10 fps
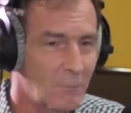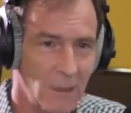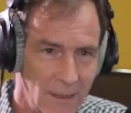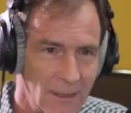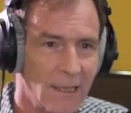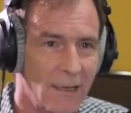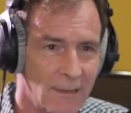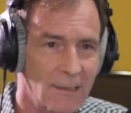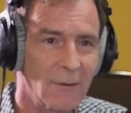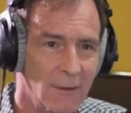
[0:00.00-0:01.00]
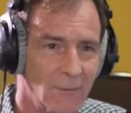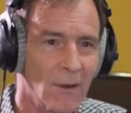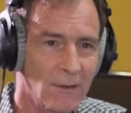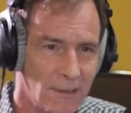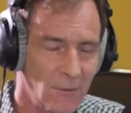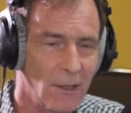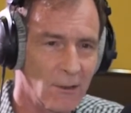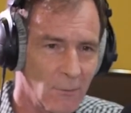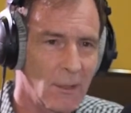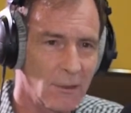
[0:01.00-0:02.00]
Please let us know in advance if you're going
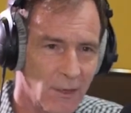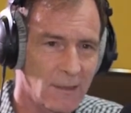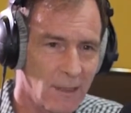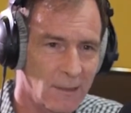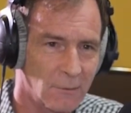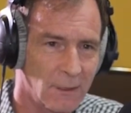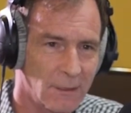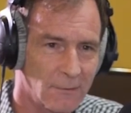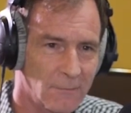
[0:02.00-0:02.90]
to wear a dress next week.